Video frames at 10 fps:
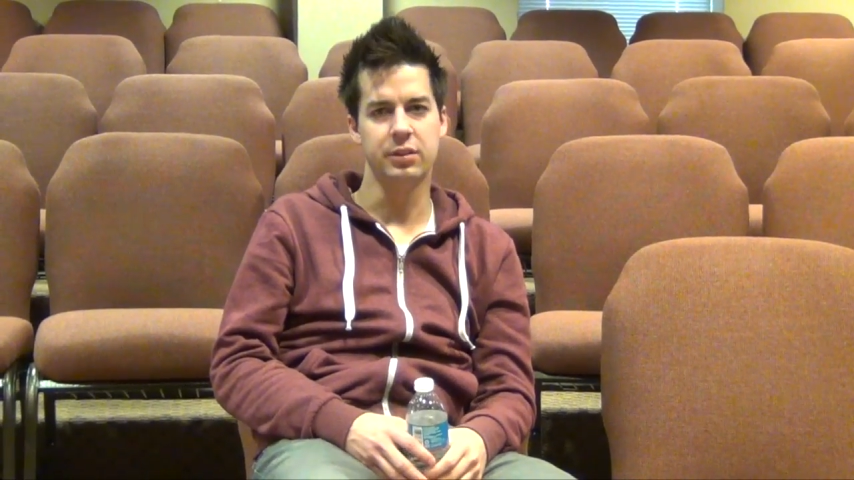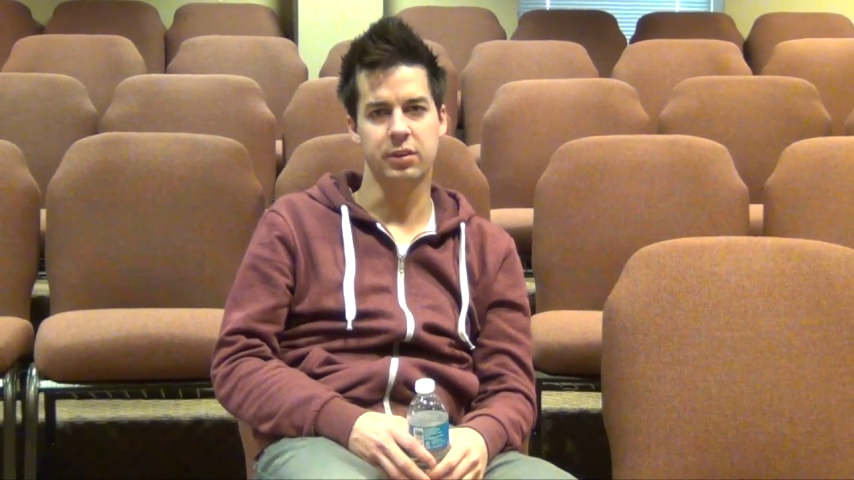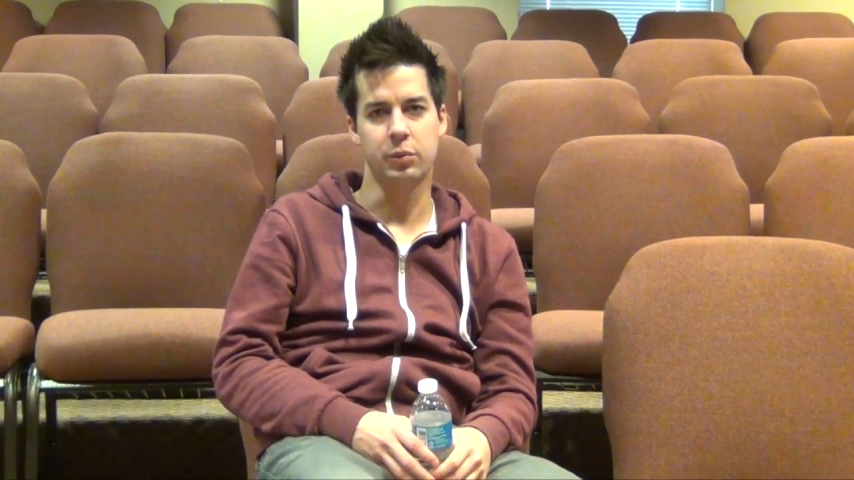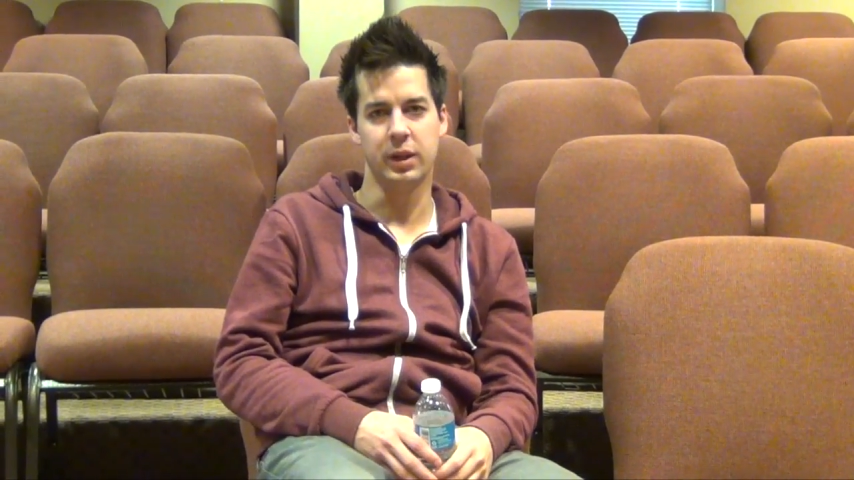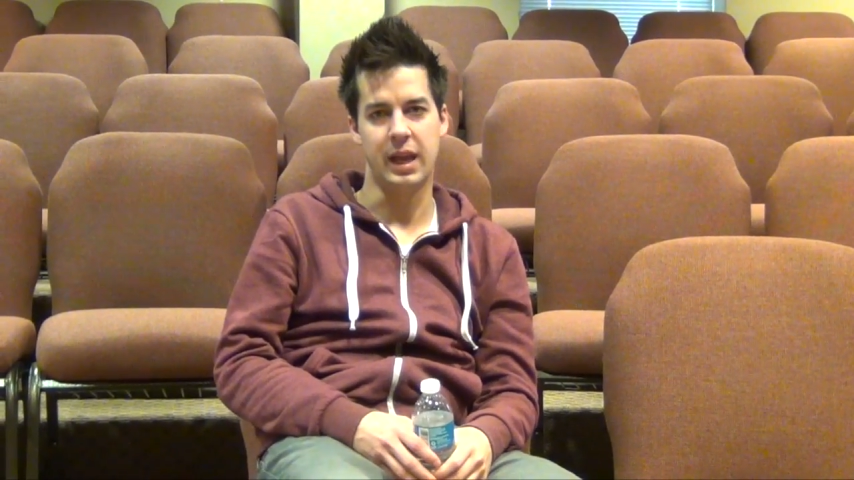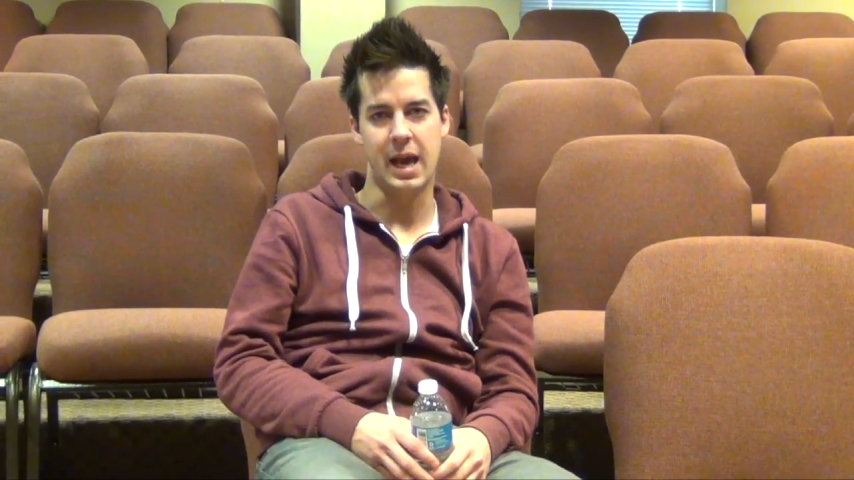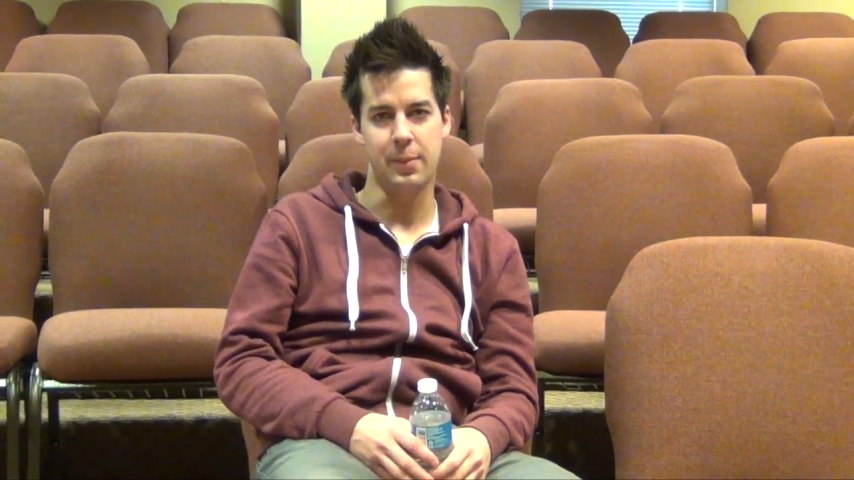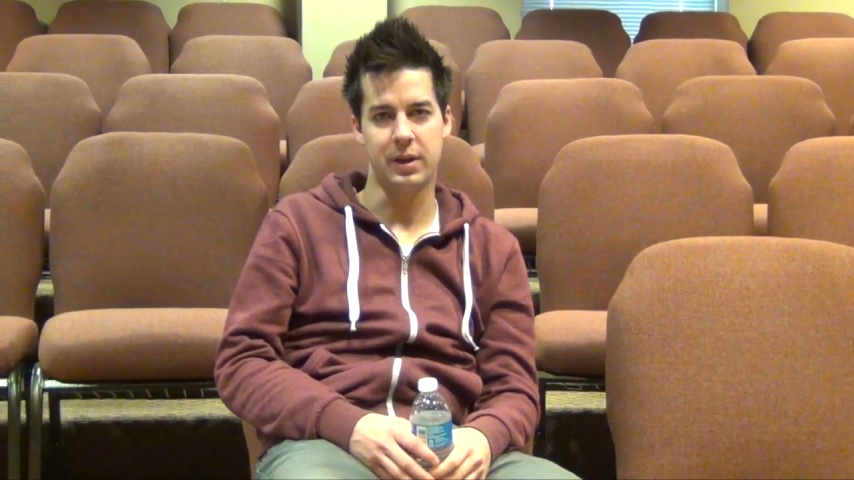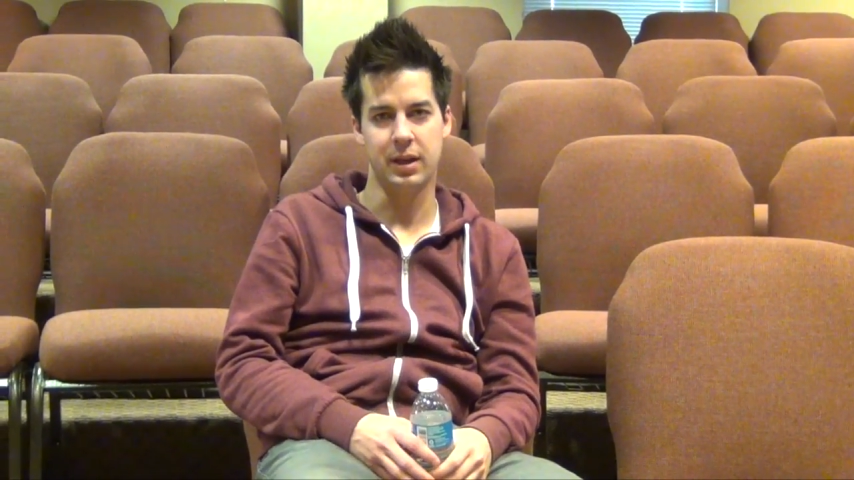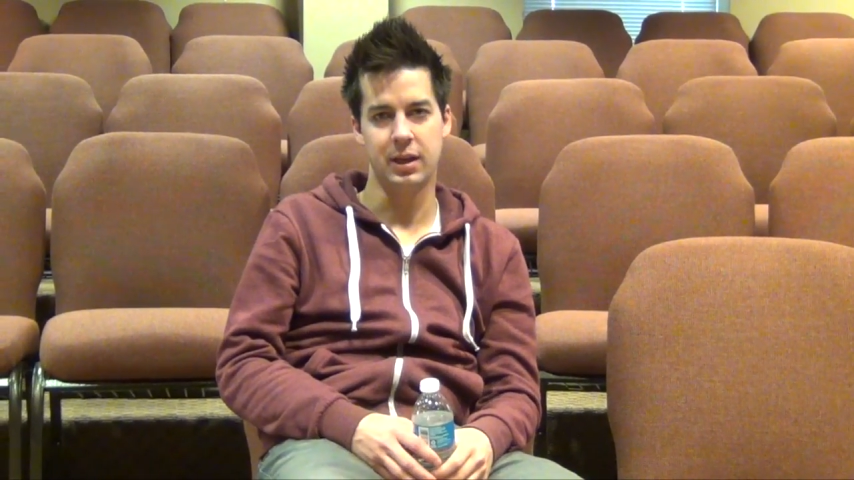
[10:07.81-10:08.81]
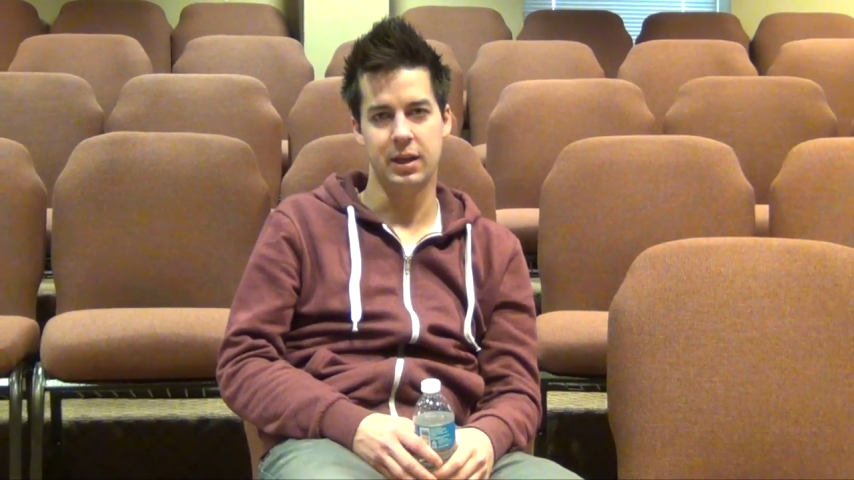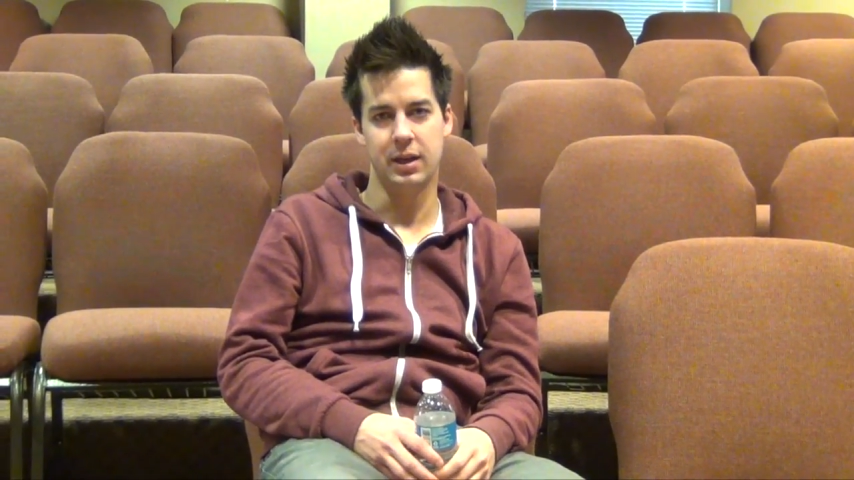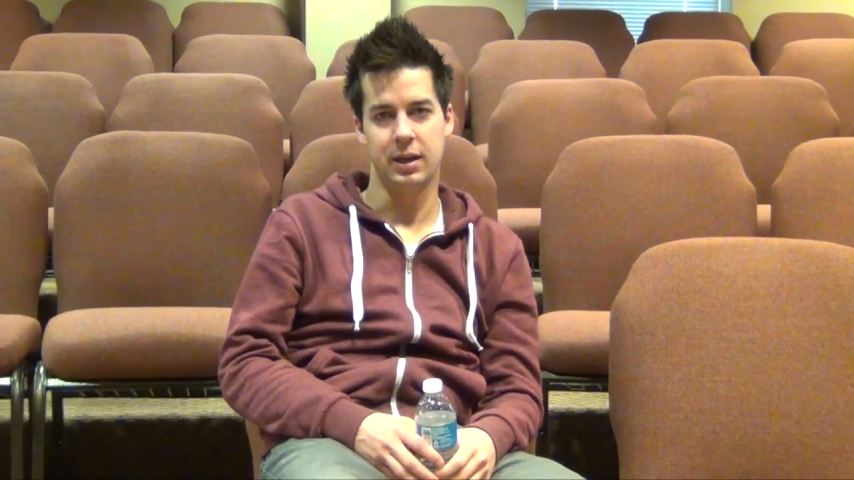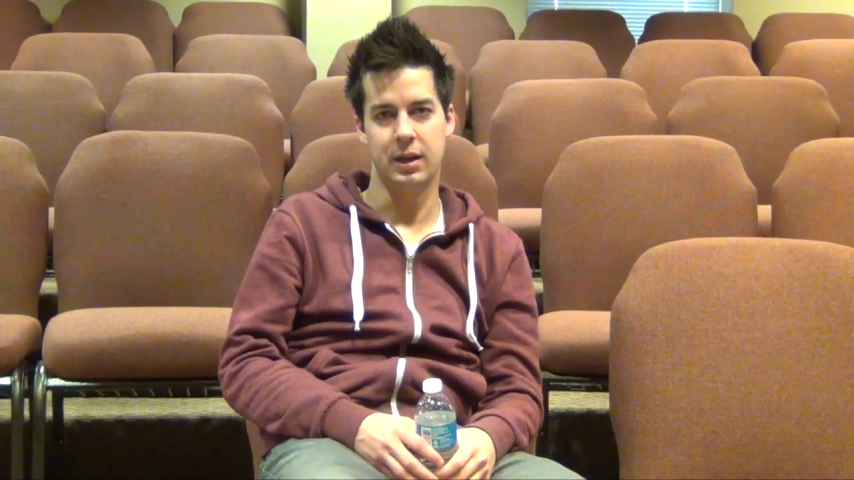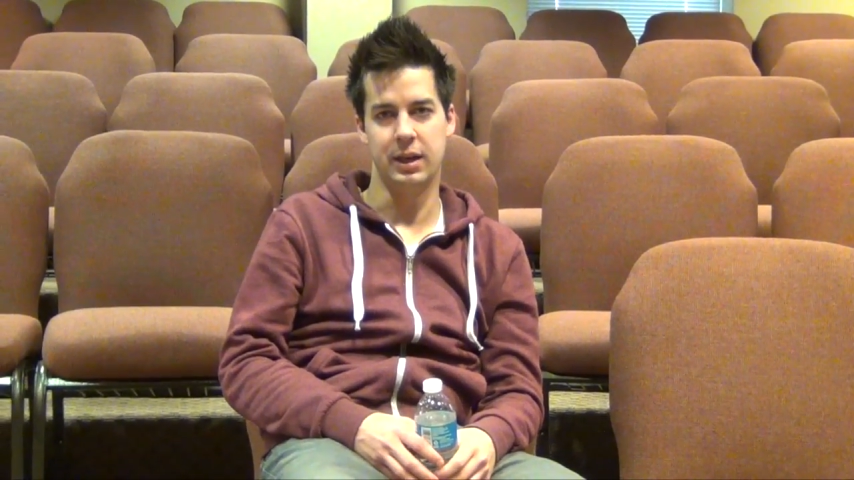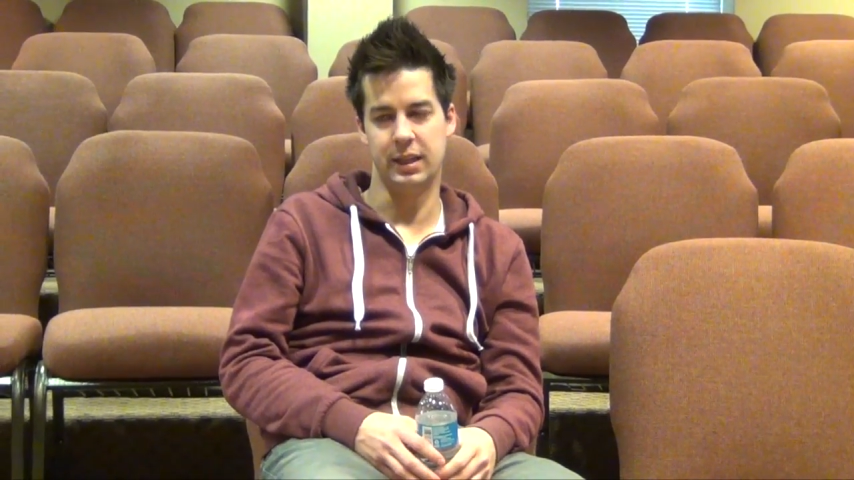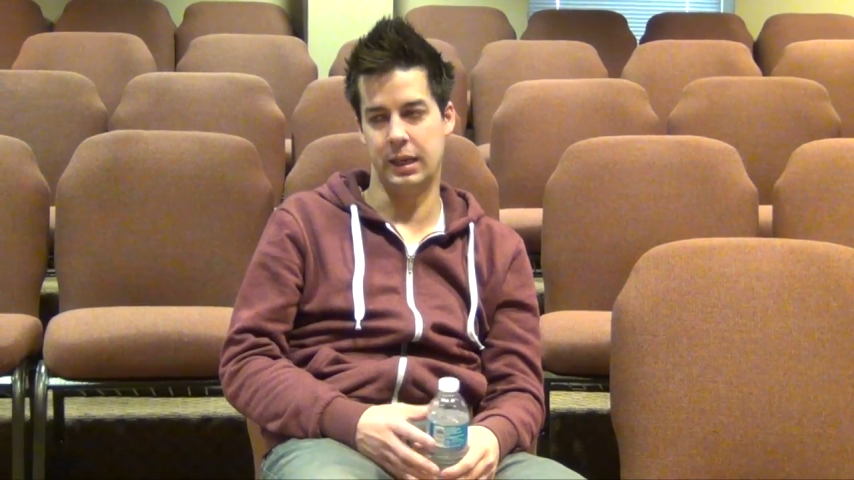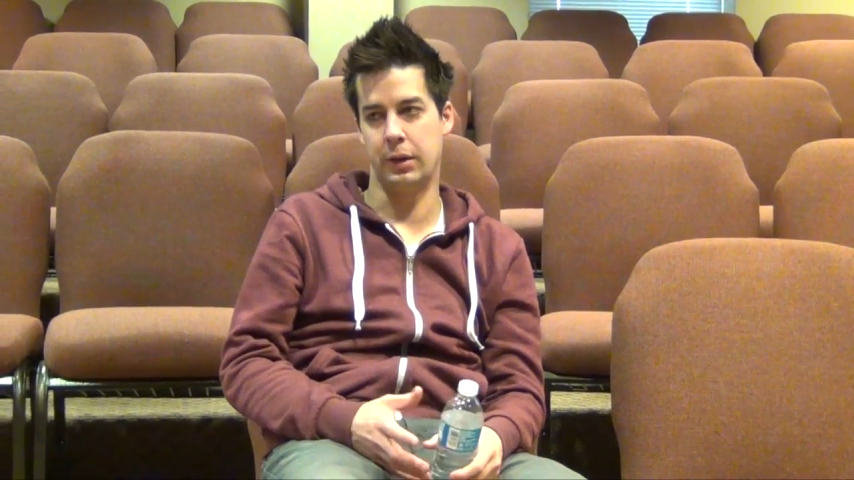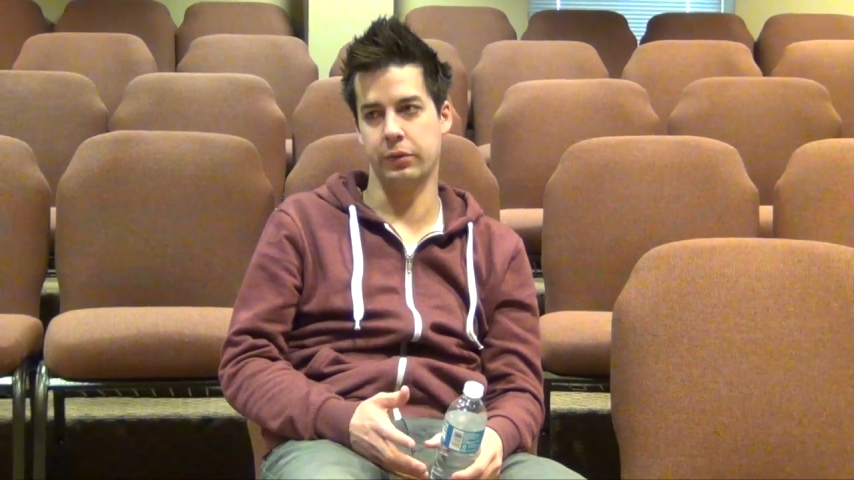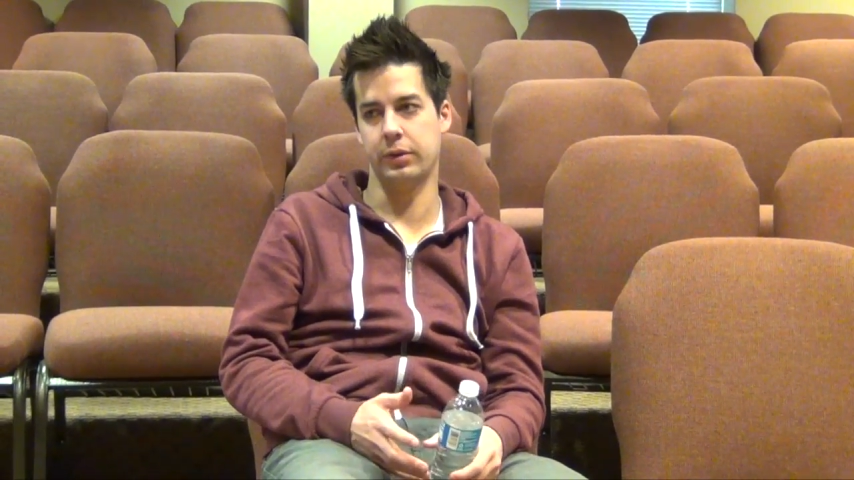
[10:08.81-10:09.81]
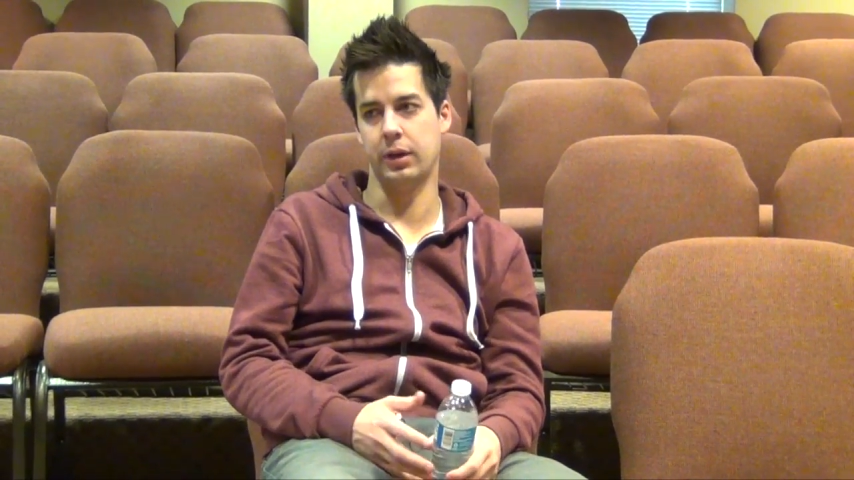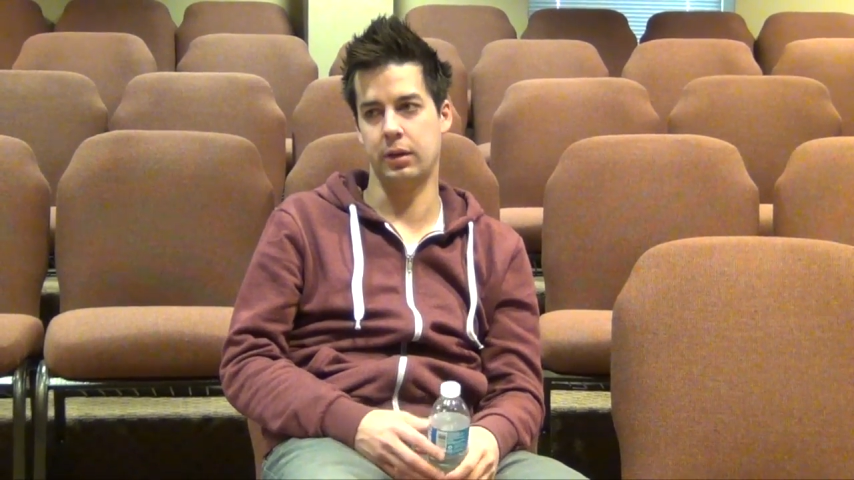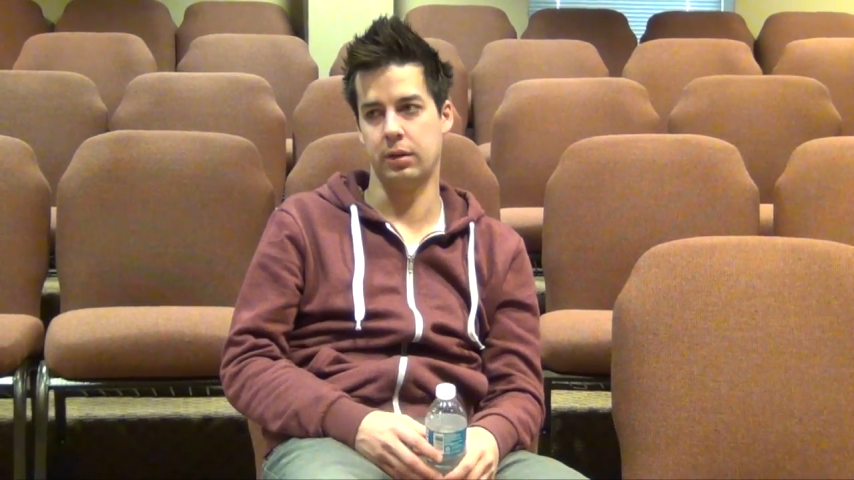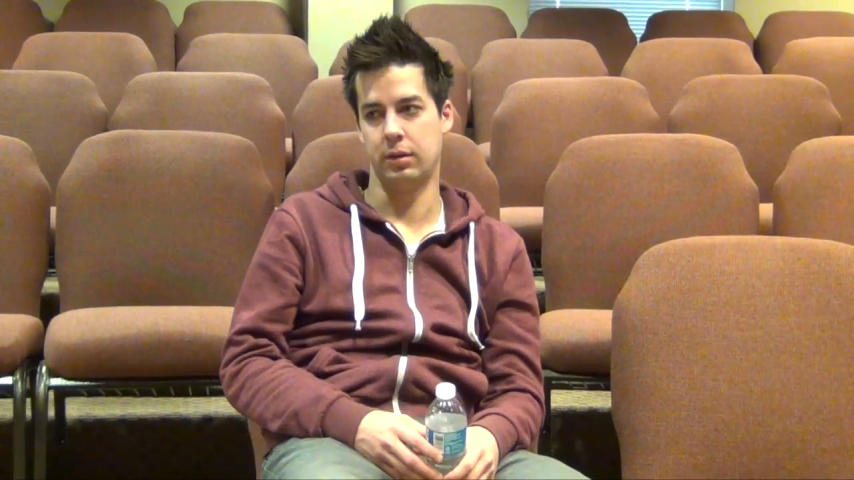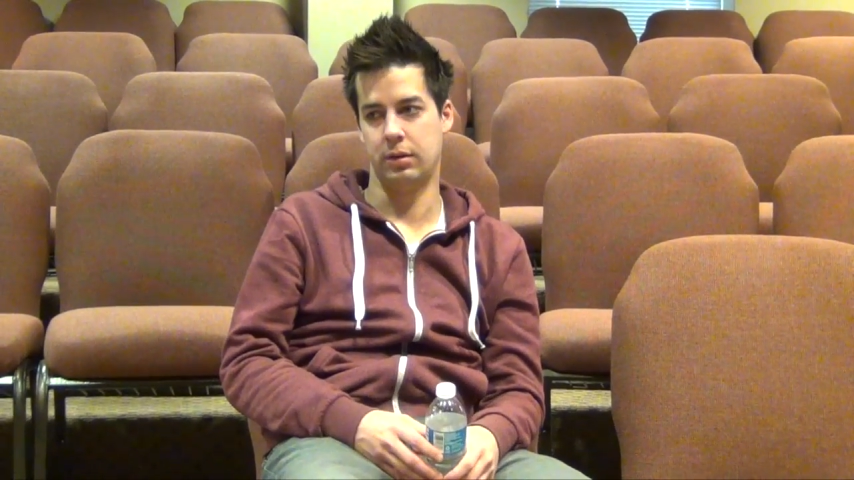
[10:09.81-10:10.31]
Is this really happening?" And then I was like,